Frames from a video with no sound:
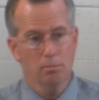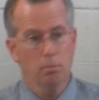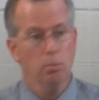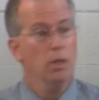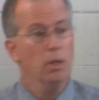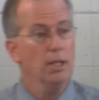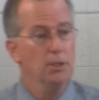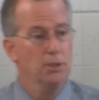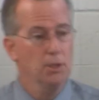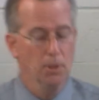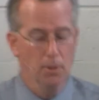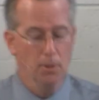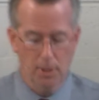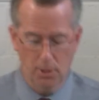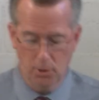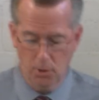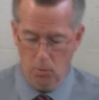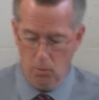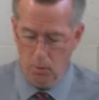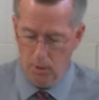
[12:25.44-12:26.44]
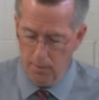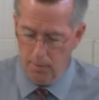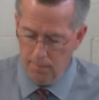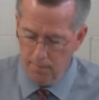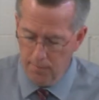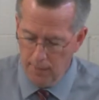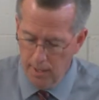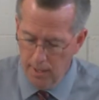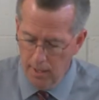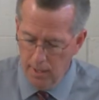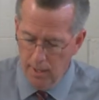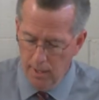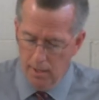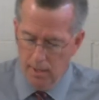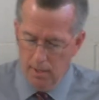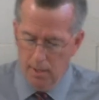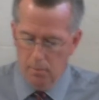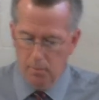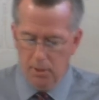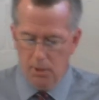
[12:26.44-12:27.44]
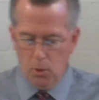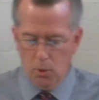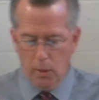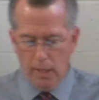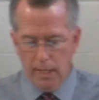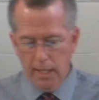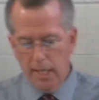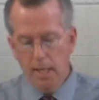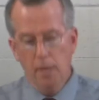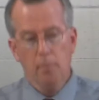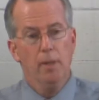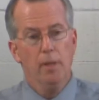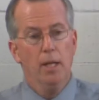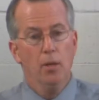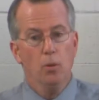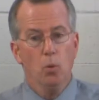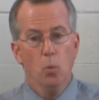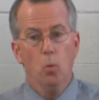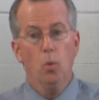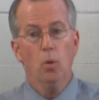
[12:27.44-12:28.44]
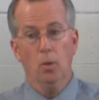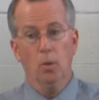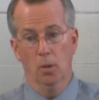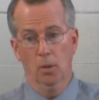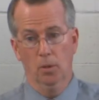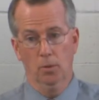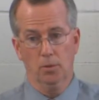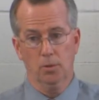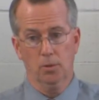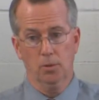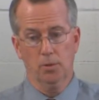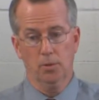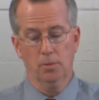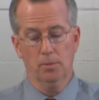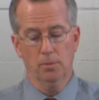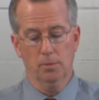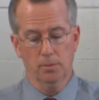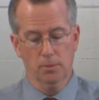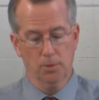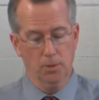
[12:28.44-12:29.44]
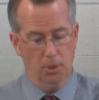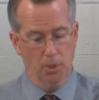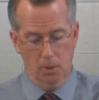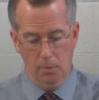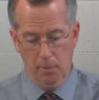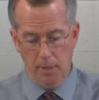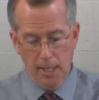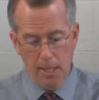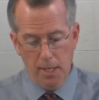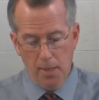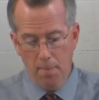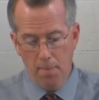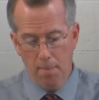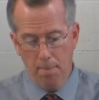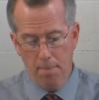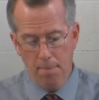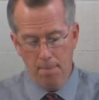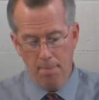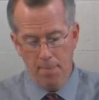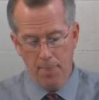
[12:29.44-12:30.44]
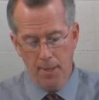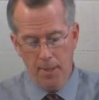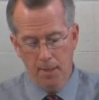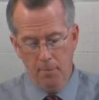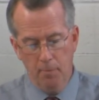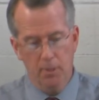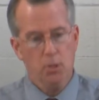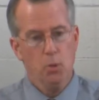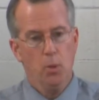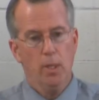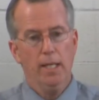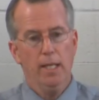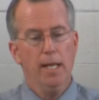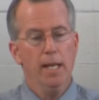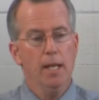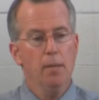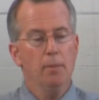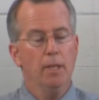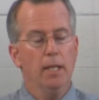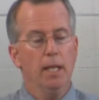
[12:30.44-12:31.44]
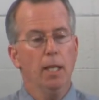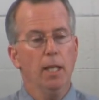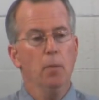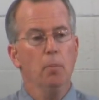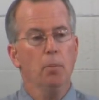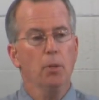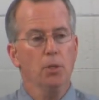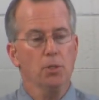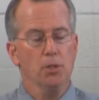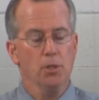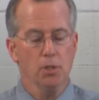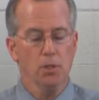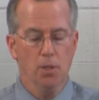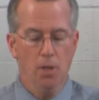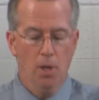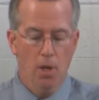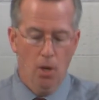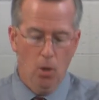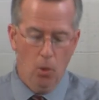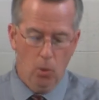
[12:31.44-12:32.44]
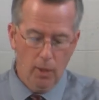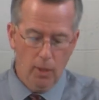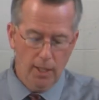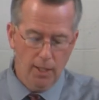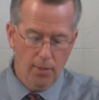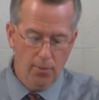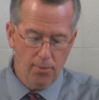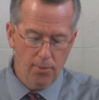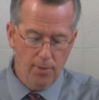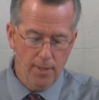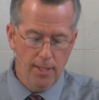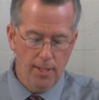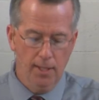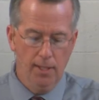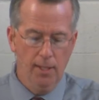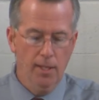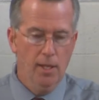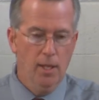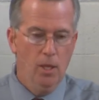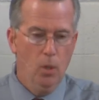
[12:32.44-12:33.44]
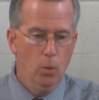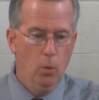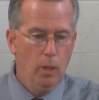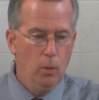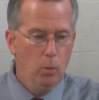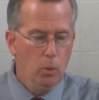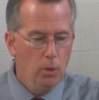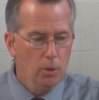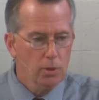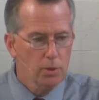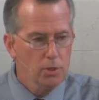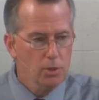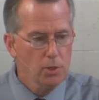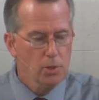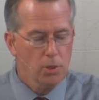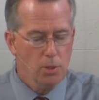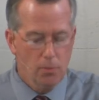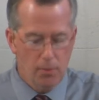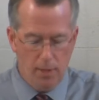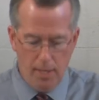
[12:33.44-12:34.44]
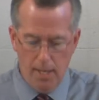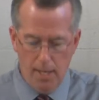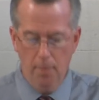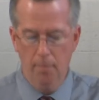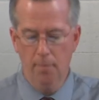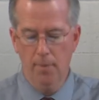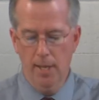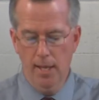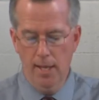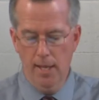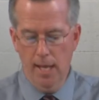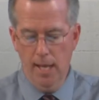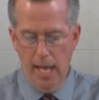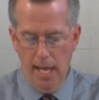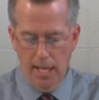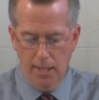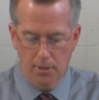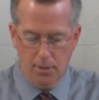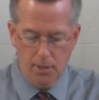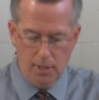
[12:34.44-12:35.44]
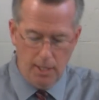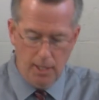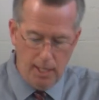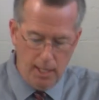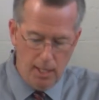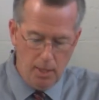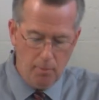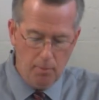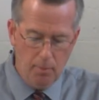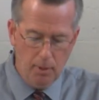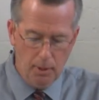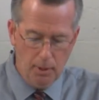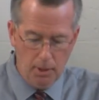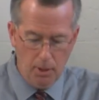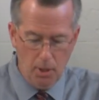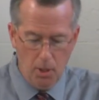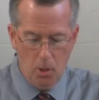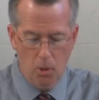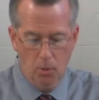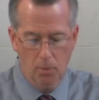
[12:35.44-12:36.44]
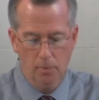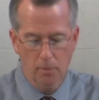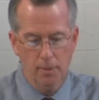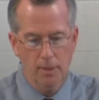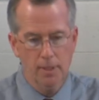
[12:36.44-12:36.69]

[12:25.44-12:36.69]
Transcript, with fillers: pleasure, as it were. Between him and the world, it's going to be him. Between him and any person or anything, we will serve him and him alone.